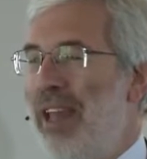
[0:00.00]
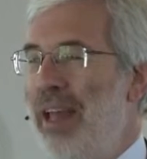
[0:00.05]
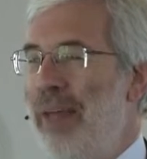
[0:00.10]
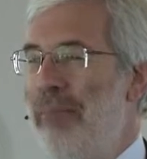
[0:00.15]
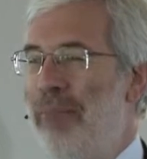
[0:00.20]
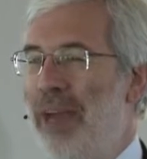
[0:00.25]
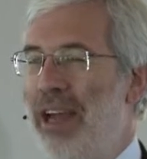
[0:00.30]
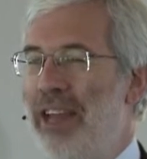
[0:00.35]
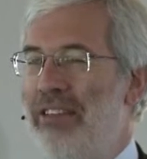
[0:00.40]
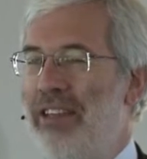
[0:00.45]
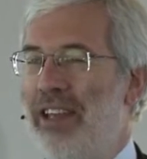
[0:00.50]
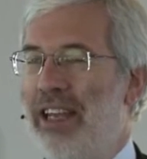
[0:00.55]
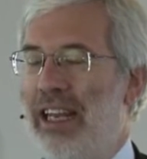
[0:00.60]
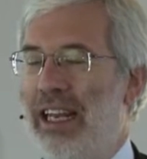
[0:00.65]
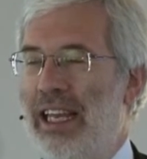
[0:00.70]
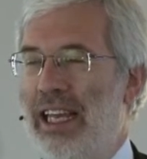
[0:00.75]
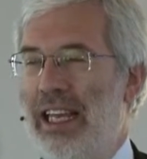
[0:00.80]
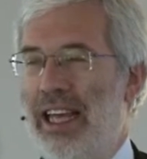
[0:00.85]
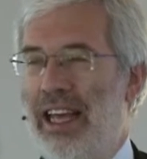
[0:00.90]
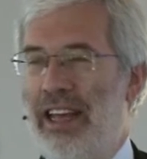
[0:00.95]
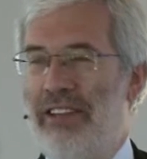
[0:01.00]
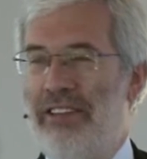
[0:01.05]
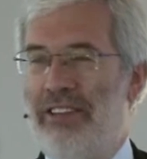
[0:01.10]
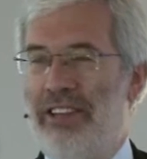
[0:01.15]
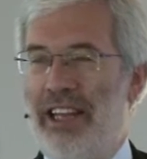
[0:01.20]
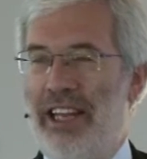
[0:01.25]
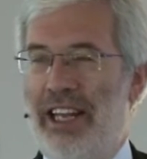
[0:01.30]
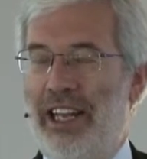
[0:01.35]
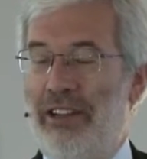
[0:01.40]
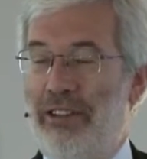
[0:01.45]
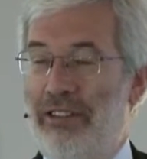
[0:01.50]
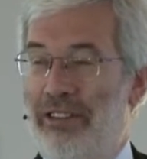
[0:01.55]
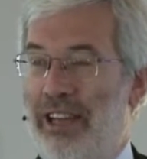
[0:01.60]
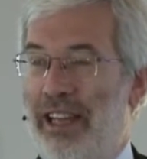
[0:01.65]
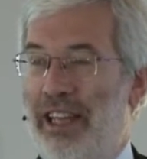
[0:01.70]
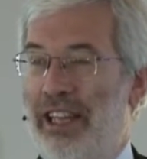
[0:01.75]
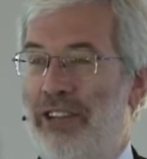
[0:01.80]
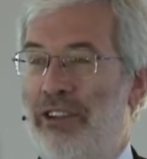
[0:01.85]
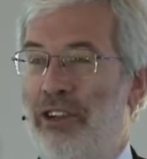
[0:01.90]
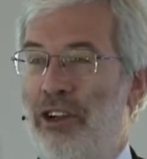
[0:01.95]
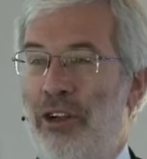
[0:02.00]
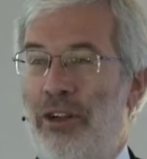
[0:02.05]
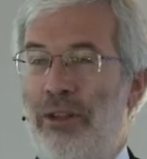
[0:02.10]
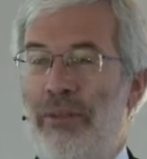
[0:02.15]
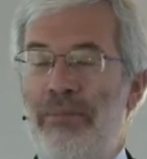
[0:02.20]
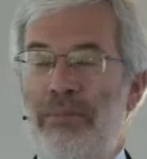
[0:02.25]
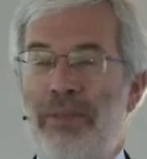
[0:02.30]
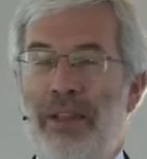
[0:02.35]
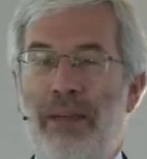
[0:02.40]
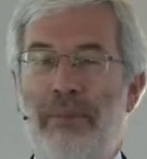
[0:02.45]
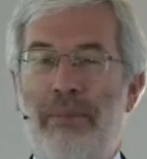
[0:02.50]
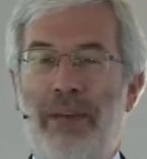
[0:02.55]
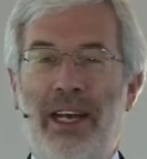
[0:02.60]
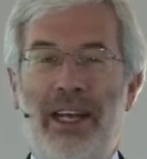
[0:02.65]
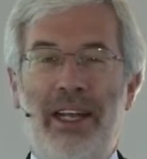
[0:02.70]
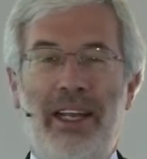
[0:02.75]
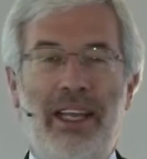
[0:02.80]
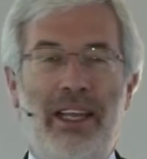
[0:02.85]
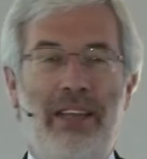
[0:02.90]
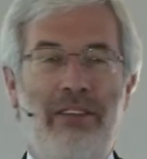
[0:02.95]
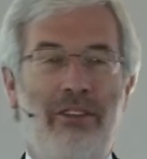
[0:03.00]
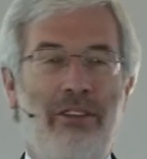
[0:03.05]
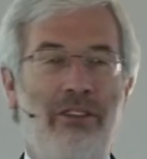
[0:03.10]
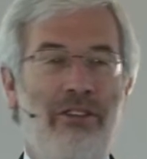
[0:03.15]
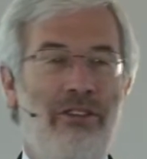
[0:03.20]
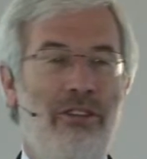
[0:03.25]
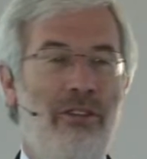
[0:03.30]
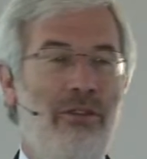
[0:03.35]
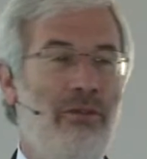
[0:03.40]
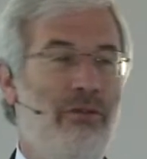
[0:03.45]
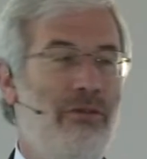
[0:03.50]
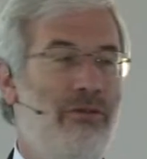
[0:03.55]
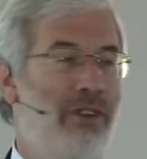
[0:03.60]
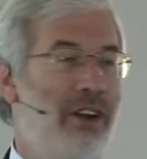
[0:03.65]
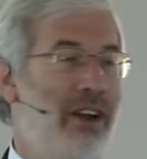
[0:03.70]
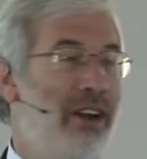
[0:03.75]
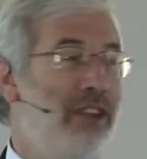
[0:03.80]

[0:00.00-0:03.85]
basically say that you said it all. But it's also very